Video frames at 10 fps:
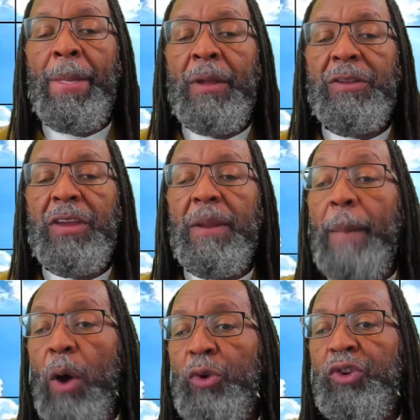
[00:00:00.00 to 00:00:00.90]
to the
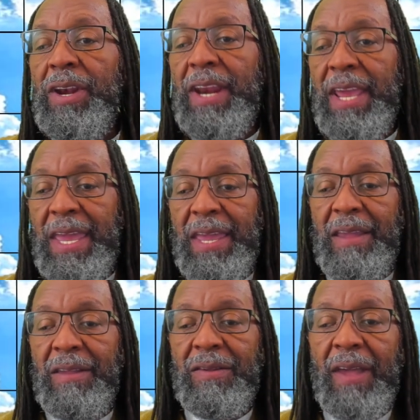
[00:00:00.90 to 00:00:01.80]
motion
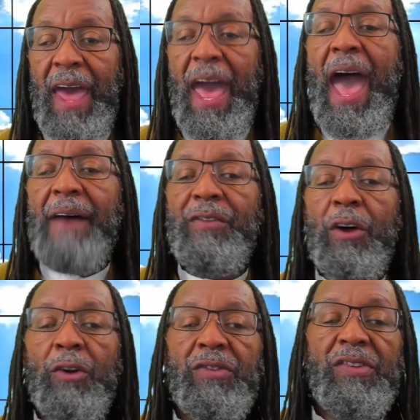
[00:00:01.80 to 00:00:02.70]
needs. Have
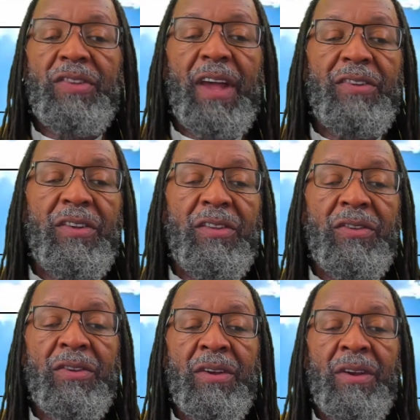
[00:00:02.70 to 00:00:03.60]
those
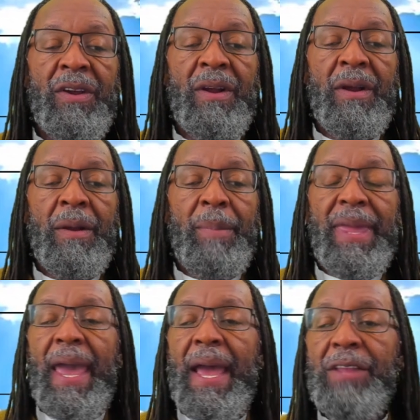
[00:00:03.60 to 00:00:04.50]
discussions.
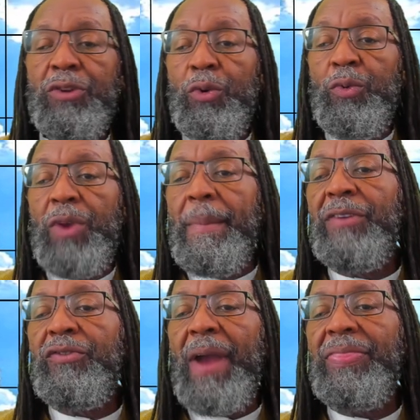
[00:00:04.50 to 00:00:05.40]
Begin to
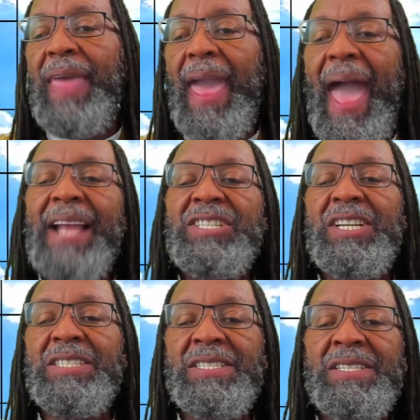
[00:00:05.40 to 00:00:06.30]
demonstrate the
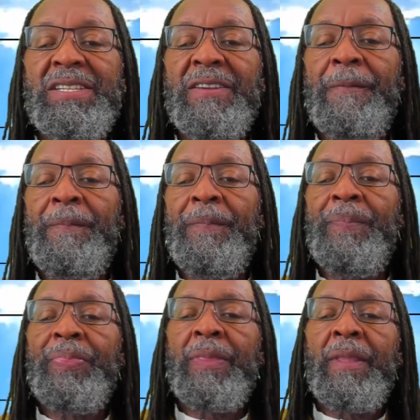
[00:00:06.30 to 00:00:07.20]
actions
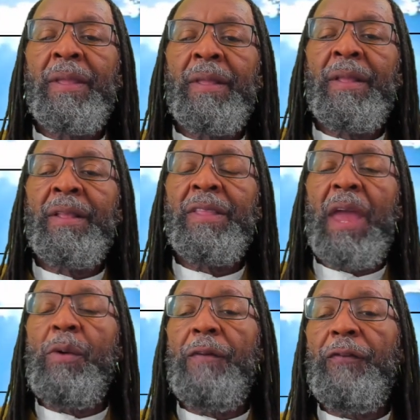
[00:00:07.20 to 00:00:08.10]
that
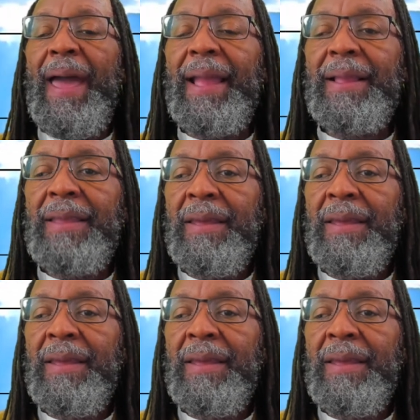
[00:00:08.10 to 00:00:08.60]
reflect